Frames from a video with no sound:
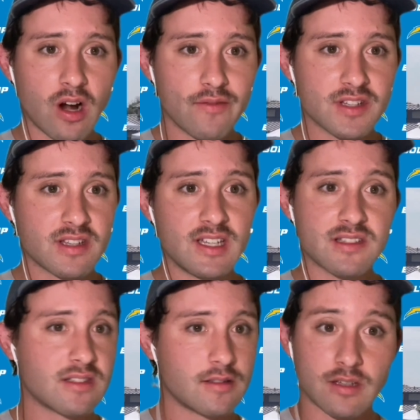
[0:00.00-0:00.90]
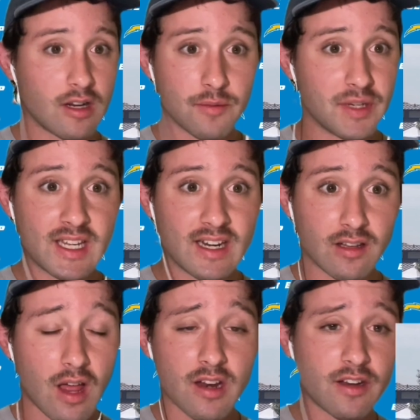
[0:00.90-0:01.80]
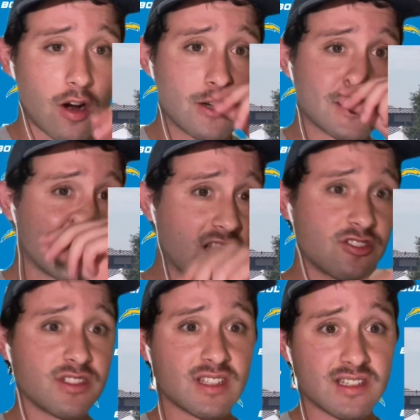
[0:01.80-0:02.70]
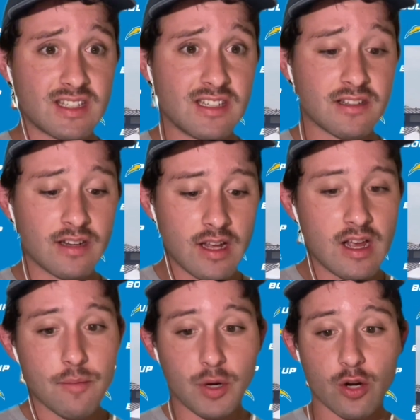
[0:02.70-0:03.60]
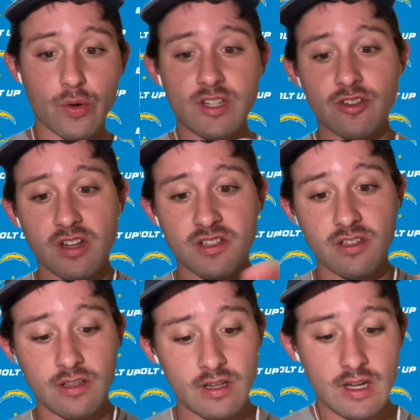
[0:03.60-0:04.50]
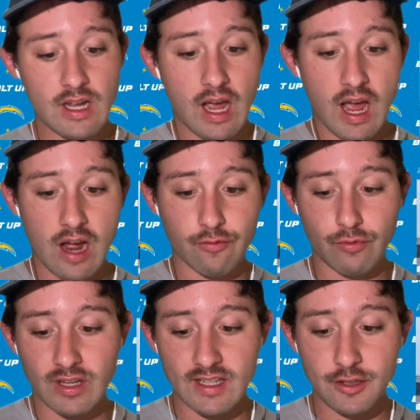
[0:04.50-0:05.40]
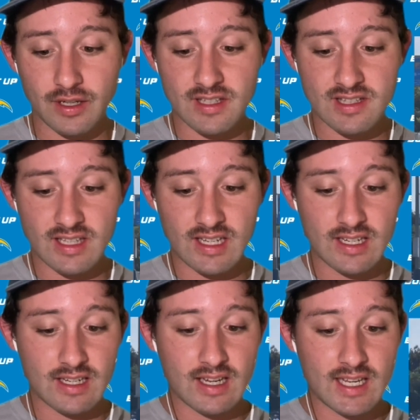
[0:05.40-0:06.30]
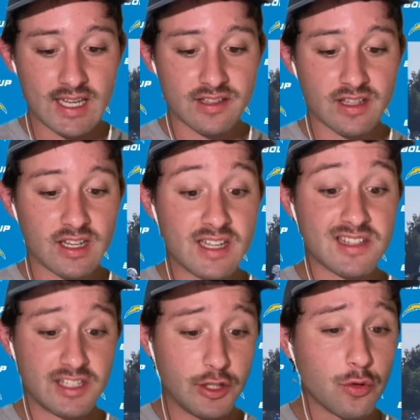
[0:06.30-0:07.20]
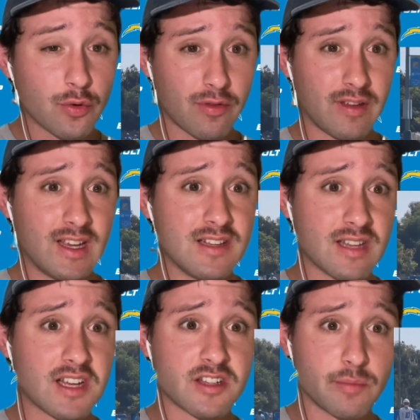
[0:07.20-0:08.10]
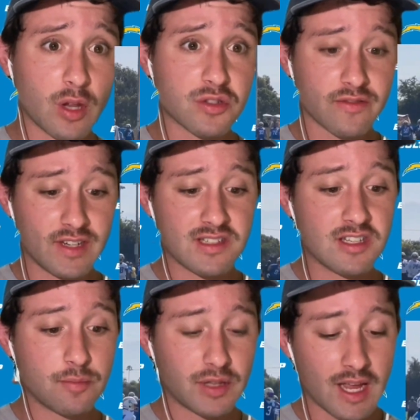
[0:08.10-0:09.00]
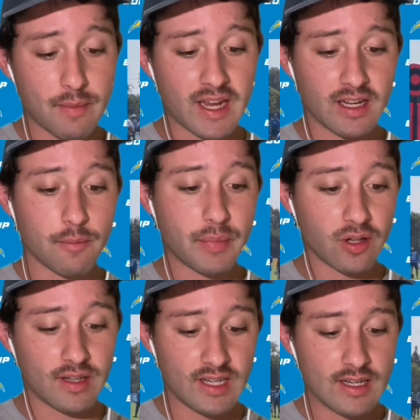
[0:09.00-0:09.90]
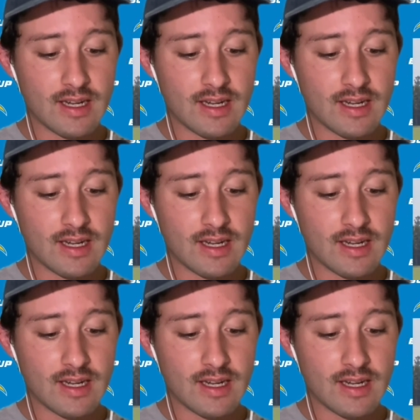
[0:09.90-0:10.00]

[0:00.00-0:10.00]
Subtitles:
Obviously, he's going to be getting a lot of yards and catches this season. But Quentin Johnston, really you could see his youth, his explosiveness, his playmaking ability.